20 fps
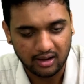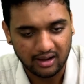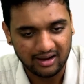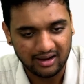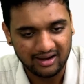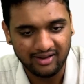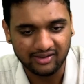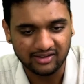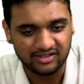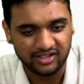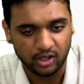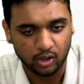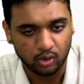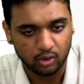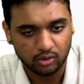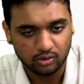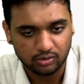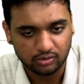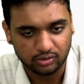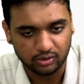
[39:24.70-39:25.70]
Leave the 0.
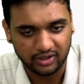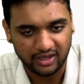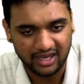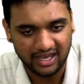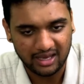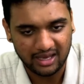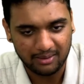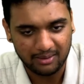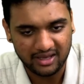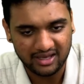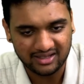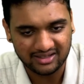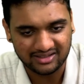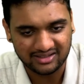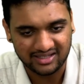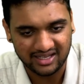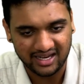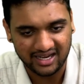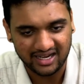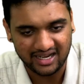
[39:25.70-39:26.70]
So A, B,
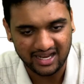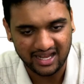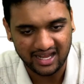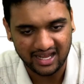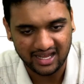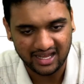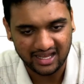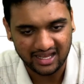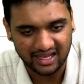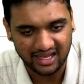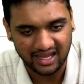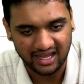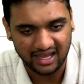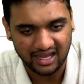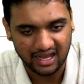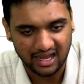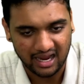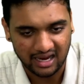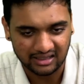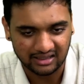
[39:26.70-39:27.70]
C, D, E
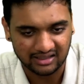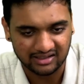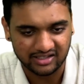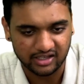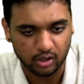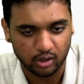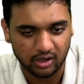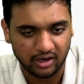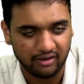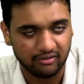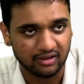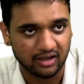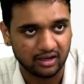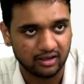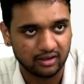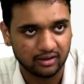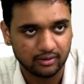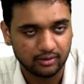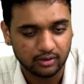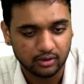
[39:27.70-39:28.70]
and 0. Leave that.
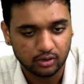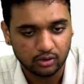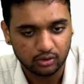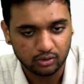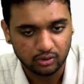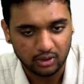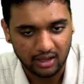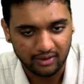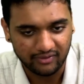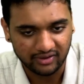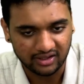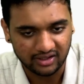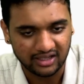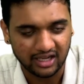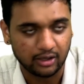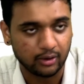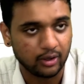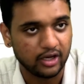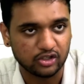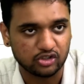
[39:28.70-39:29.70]
Within
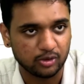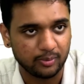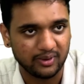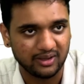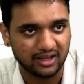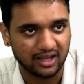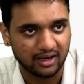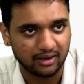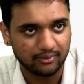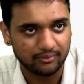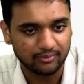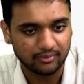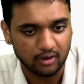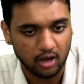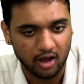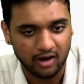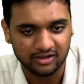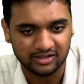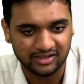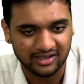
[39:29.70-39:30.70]
that only it should be there.
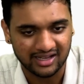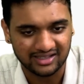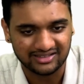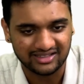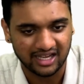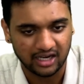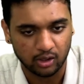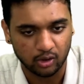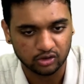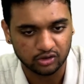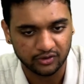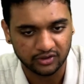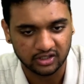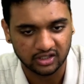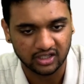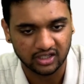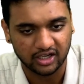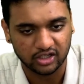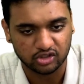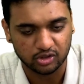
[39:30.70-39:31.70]
Or it's less than no. So within
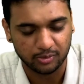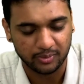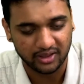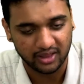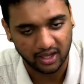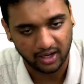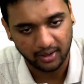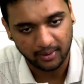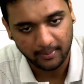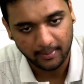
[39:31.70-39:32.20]
that it should be there.